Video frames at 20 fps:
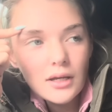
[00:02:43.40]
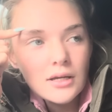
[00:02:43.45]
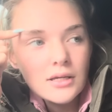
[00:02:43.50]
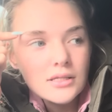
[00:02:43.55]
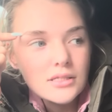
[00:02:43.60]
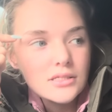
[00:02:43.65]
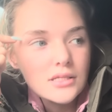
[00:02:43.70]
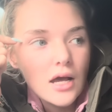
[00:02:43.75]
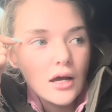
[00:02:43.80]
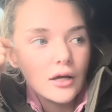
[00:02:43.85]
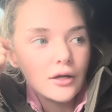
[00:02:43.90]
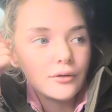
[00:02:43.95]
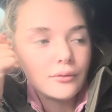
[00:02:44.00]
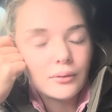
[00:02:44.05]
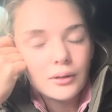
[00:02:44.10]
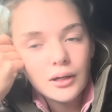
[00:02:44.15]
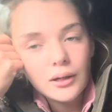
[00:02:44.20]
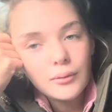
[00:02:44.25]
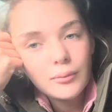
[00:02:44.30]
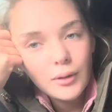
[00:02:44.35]
So
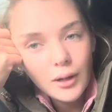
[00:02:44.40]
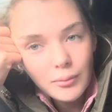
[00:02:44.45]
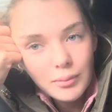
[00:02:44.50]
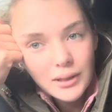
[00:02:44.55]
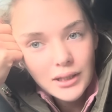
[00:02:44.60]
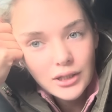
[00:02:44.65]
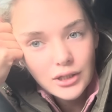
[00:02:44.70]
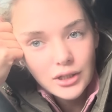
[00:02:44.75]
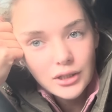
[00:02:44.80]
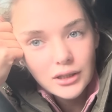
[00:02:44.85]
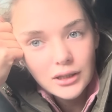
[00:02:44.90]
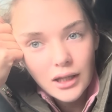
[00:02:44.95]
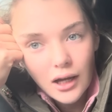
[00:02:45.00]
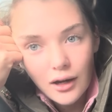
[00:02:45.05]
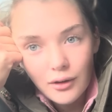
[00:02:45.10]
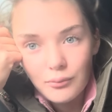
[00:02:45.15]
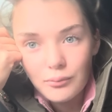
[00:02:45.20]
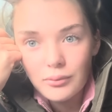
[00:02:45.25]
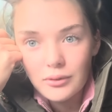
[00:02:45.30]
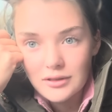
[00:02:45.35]
probably good that
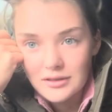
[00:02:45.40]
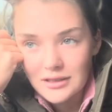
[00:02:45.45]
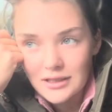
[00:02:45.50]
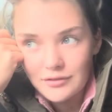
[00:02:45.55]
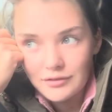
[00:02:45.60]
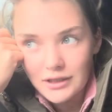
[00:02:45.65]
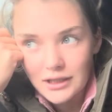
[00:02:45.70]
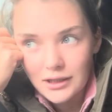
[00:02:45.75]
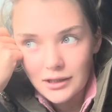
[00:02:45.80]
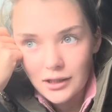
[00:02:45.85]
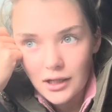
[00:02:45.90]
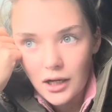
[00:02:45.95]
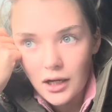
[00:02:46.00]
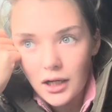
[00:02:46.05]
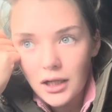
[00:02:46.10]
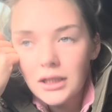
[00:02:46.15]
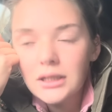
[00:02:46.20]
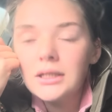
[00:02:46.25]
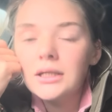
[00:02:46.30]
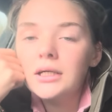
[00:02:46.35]
I wasn't even in the
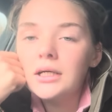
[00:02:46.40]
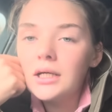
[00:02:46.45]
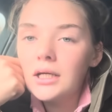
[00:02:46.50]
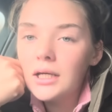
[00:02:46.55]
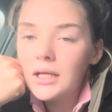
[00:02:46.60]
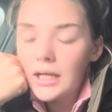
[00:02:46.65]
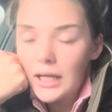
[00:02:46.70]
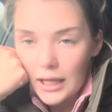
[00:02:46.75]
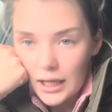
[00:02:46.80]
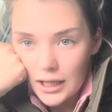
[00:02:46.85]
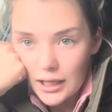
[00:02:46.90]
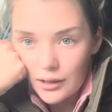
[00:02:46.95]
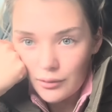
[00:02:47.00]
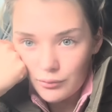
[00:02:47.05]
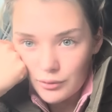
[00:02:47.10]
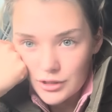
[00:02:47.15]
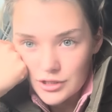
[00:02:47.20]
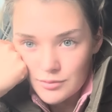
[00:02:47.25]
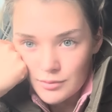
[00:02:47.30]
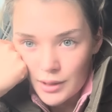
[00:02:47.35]
car. It
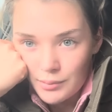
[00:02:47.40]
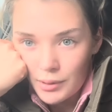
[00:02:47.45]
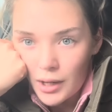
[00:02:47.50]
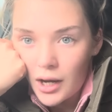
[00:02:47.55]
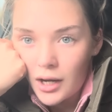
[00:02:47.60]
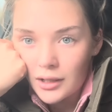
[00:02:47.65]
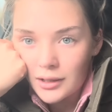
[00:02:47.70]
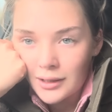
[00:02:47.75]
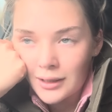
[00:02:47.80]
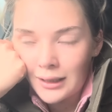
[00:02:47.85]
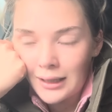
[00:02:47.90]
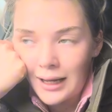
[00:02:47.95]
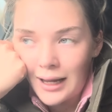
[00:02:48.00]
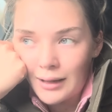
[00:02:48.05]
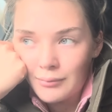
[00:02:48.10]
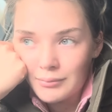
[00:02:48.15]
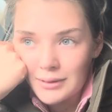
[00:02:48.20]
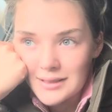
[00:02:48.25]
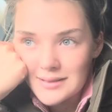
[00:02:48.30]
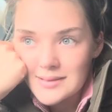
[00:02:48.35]
was my partner
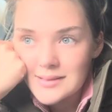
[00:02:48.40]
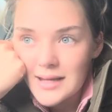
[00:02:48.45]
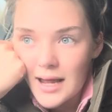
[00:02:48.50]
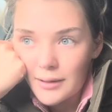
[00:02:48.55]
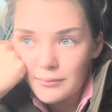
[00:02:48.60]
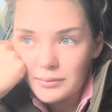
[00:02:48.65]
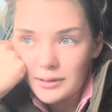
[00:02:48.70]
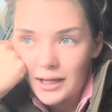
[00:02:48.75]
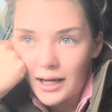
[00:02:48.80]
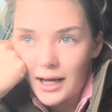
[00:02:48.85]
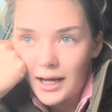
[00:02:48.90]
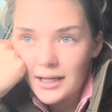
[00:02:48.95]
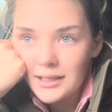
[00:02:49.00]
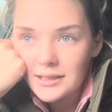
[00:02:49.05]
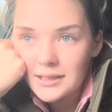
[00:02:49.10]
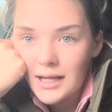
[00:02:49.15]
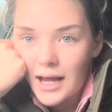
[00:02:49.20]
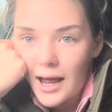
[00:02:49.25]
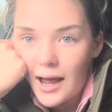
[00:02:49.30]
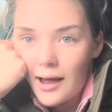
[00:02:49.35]
and my
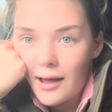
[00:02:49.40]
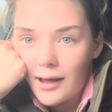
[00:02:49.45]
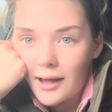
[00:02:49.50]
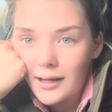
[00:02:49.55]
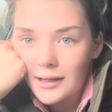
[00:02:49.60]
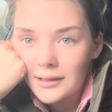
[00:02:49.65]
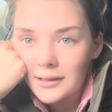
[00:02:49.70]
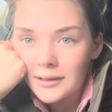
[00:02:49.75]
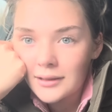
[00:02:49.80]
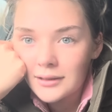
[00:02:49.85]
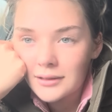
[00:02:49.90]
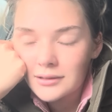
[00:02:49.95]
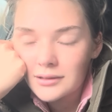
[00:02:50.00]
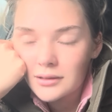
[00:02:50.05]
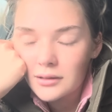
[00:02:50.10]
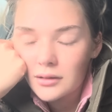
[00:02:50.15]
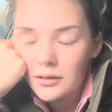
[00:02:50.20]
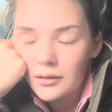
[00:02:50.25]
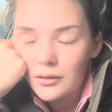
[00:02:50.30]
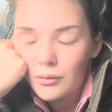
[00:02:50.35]
stepdad, and
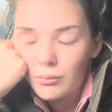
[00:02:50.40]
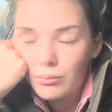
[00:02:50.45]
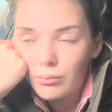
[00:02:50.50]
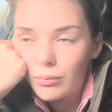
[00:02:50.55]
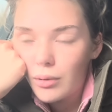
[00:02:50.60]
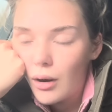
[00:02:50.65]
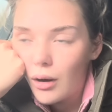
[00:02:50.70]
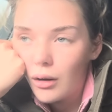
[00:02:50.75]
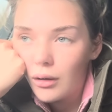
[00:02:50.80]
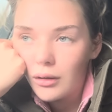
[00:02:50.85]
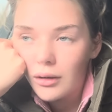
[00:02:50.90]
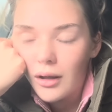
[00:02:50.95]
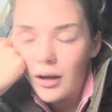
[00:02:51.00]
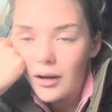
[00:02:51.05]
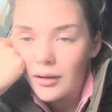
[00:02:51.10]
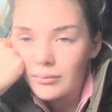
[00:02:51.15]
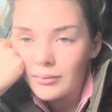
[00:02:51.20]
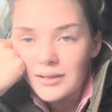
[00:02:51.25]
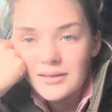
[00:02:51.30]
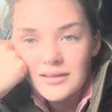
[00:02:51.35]

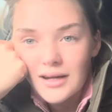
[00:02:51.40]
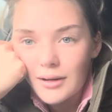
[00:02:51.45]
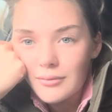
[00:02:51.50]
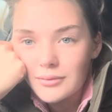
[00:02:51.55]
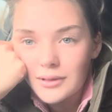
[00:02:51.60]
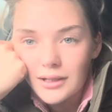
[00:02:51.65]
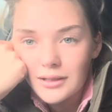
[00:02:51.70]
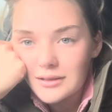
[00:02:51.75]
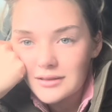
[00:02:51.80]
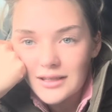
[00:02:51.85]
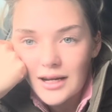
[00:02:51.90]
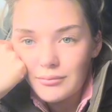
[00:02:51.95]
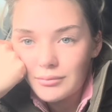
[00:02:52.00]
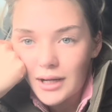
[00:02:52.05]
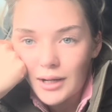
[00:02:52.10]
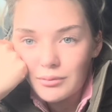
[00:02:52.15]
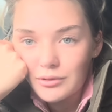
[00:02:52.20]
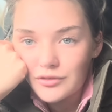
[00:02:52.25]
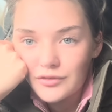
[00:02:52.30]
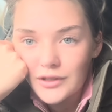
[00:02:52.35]
potluck, my
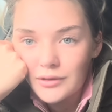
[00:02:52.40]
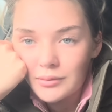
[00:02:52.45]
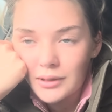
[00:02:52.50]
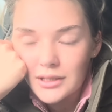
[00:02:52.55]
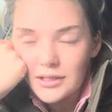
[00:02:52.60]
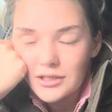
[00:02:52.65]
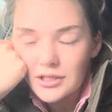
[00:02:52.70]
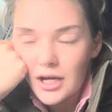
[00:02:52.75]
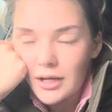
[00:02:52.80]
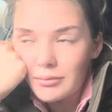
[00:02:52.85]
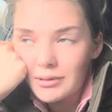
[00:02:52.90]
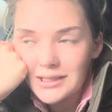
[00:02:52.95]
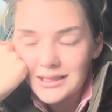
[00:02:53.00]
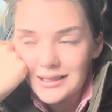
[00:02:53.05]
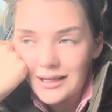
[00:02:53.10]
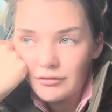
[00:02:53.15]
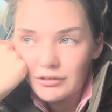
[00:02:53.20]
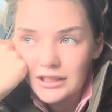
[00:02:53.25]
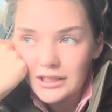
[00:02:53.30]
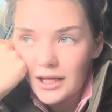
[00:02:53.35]
stepdad was filming at the time. I didn't
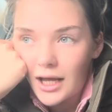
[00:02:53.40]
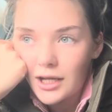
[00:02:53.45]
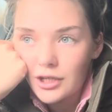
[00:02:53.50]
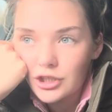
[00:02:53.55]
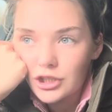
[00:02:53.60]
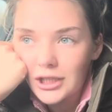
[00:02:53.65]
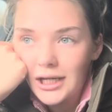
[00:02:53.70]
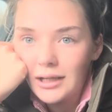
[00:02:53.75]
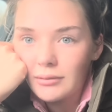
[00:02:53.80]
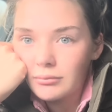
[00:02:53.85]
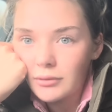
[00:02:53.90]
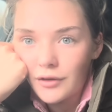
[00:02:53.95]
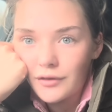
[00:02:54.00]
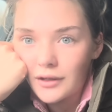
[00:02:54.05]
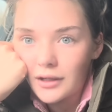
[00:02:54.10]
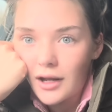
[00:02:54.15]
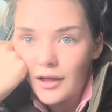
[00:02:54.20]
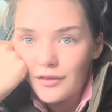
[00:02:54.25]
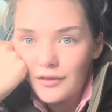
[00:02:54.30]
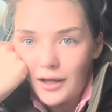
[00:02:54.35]
have a dash cam, nothing
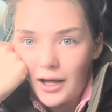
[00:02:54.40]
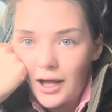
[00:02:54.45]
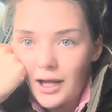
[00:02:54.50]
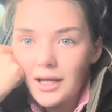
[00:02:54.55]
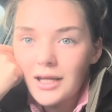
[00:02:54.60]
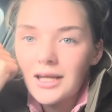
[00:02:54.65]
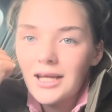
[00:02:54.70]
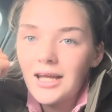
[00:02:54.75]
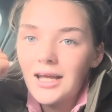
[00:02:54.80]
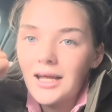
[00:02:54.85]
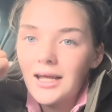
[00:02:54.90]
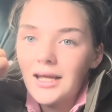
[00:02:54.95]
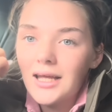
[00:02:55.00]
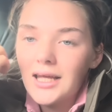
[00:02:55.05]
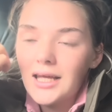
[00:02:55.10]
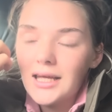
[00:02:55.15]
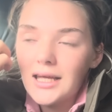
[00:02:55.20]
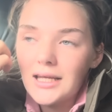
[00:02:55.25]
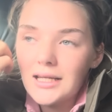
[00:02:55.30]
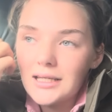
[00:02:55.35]
like that.
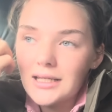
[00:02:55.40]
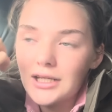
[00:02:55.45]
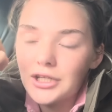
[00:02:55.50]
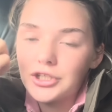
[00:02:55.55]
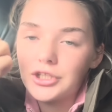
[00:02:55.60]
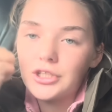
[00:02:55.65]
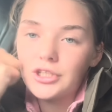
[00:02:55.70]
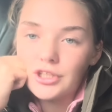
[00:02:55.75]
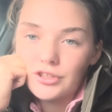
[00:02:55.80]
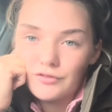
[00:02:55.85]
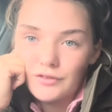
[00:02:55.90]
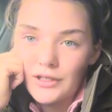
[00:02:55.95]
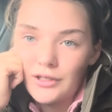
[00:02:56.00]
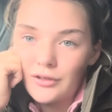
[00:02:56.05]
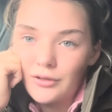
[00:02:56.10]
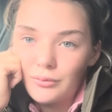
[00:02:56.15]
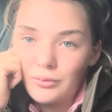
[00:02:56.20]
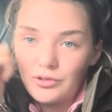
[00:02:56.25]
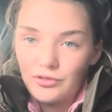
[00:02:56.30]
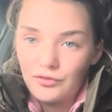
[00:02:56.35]
He literally just
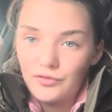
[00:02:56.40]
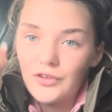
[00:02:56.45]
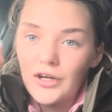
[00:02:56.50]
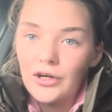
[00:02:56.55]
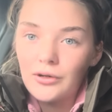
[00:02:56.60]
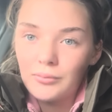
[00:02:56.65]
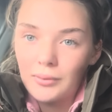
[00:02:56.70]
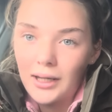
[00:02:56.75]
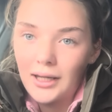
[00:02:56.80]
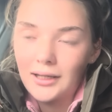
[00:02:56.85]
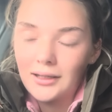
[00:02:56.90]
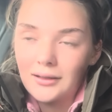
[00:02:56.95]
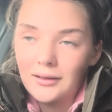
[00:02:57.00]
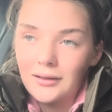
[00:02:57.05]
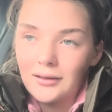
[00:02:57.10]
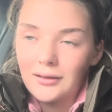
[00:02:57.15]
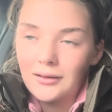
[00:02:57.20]
was filming